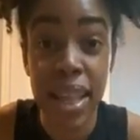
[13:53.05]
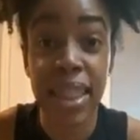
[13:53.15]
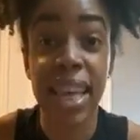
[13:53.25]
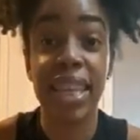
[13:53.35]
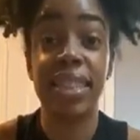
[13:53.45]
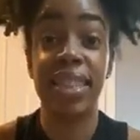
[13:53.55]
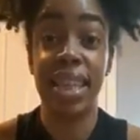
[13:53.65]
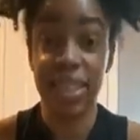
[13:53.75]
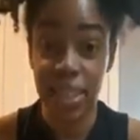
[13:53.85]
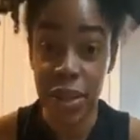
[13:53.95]
and they can
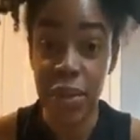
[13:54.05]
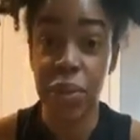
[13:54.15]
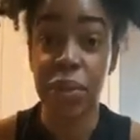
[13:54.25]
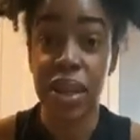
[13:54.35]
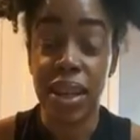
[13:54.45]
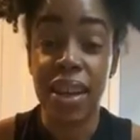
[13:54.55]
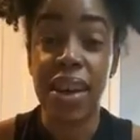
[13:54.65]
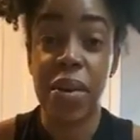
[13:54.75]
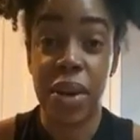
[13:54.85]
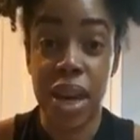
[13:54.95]
see into you.
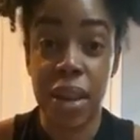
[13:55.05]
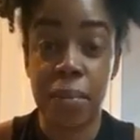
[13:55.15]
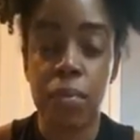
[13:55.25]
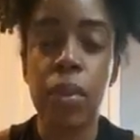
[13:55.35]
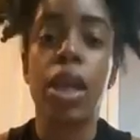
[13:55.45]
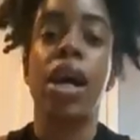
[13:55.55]
Okay?